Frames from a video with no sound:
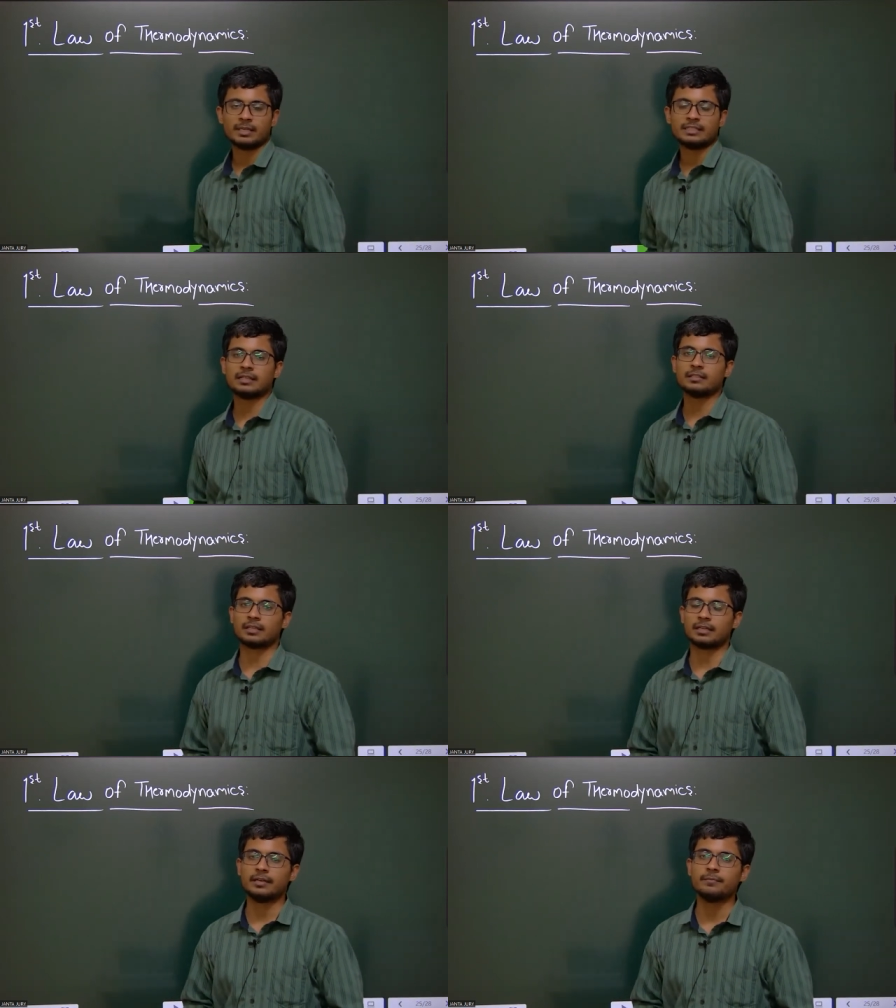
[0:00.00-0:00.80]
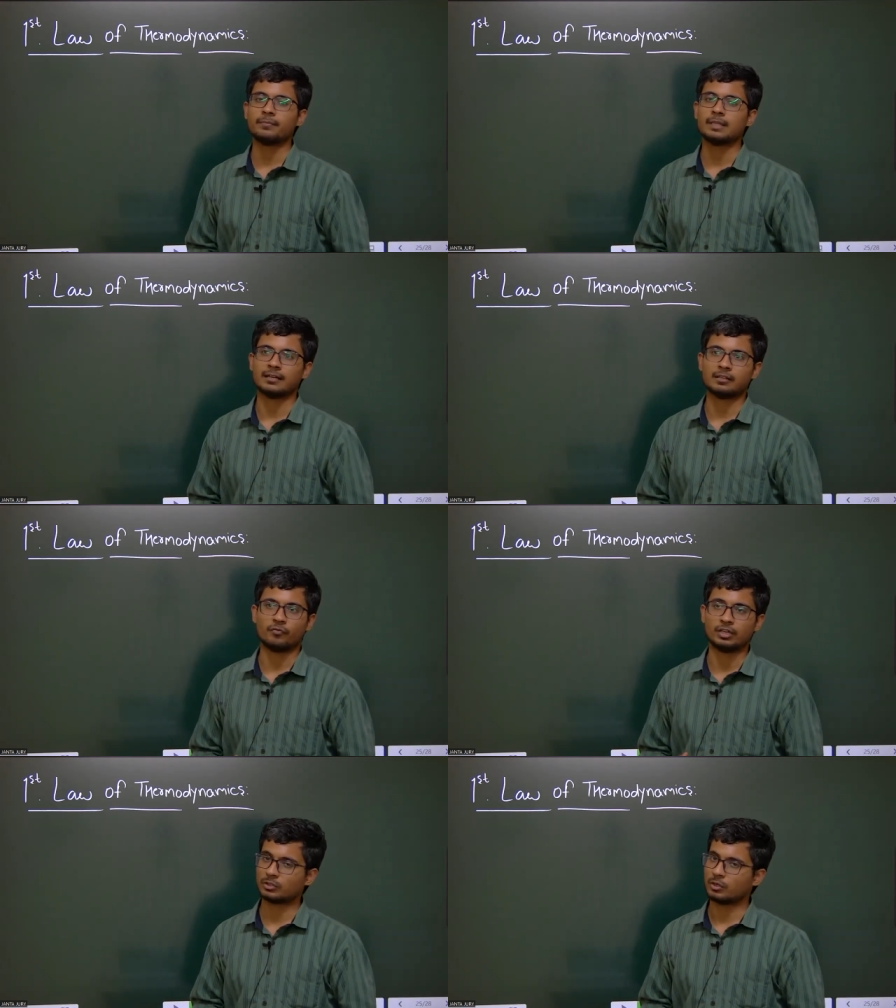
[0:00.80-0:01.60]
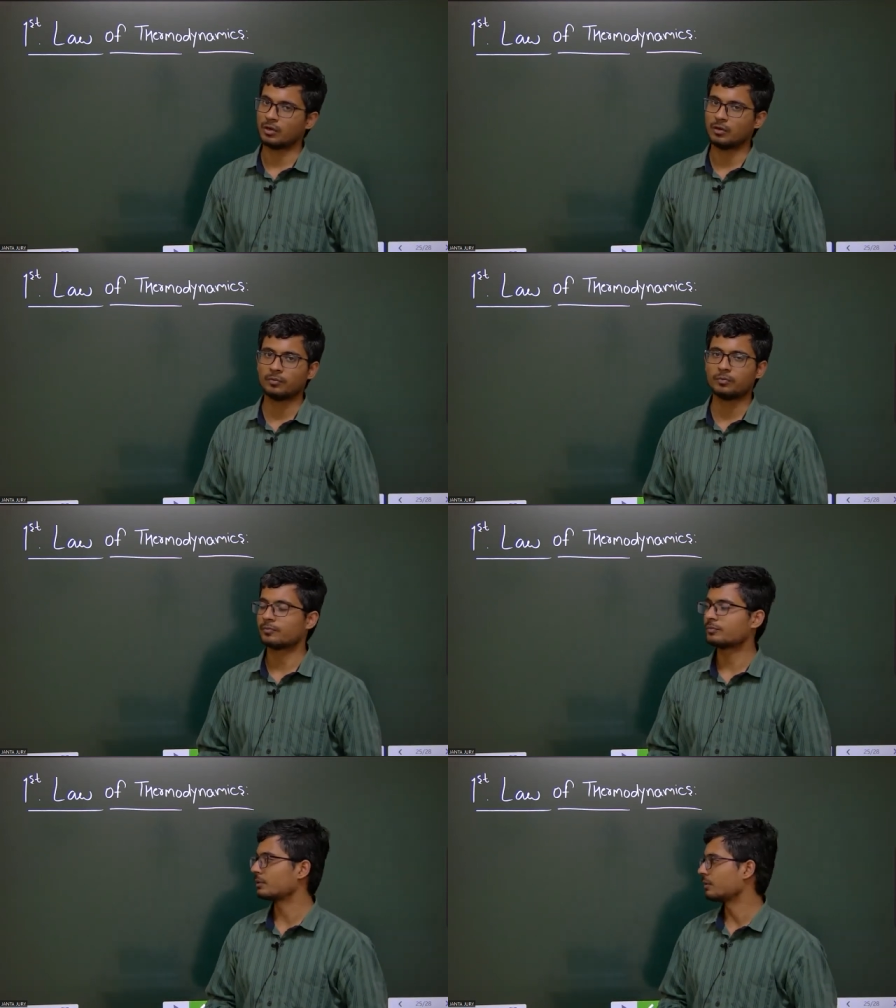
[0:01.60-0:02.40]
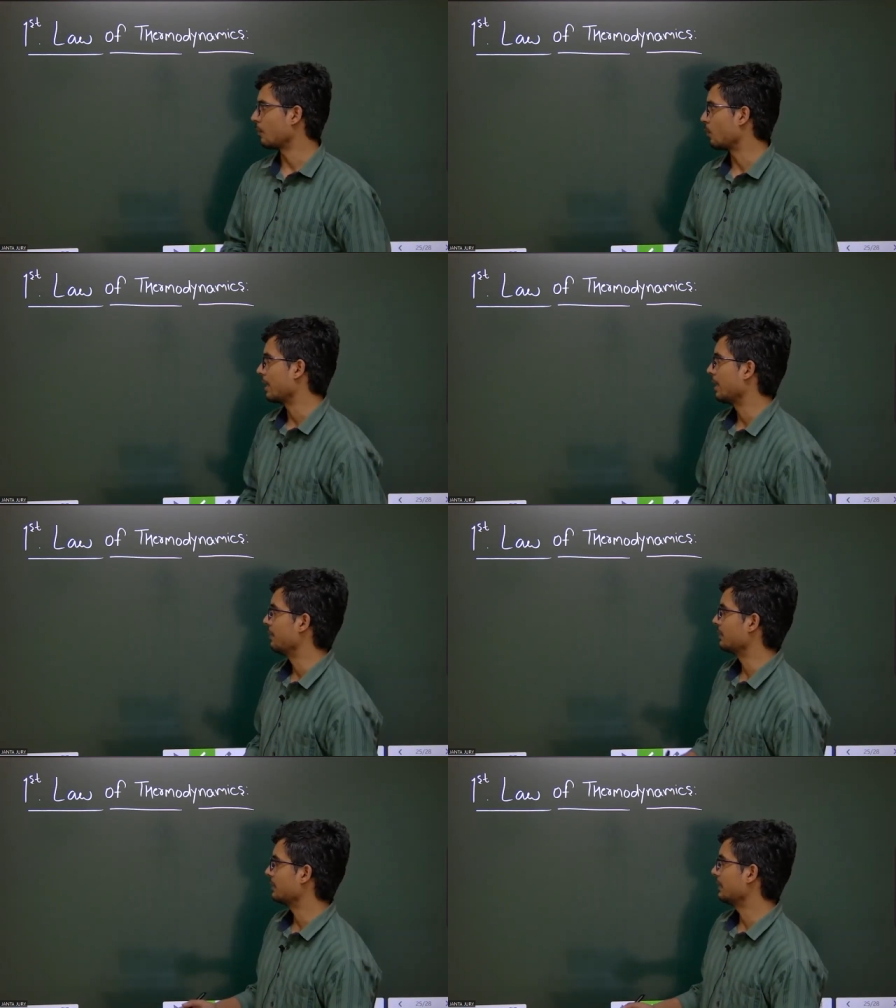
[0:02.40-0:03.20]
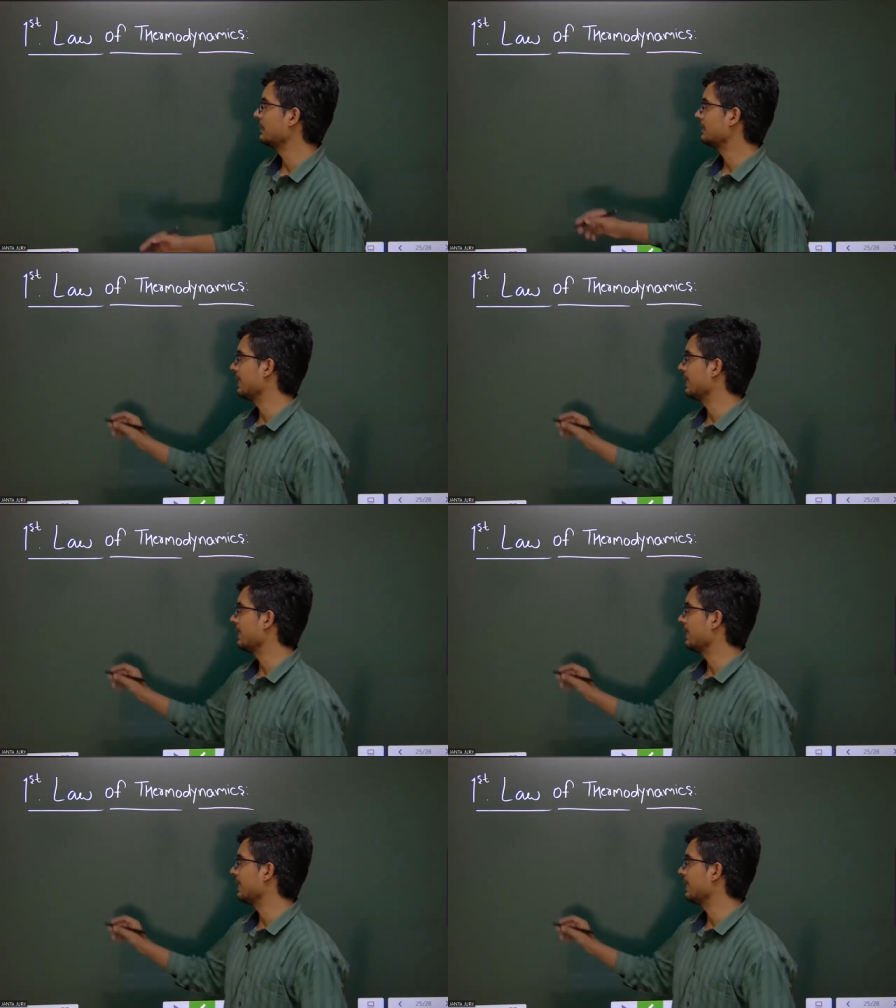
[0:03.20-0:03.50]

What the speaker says: basic is again that the first law thermodynamics is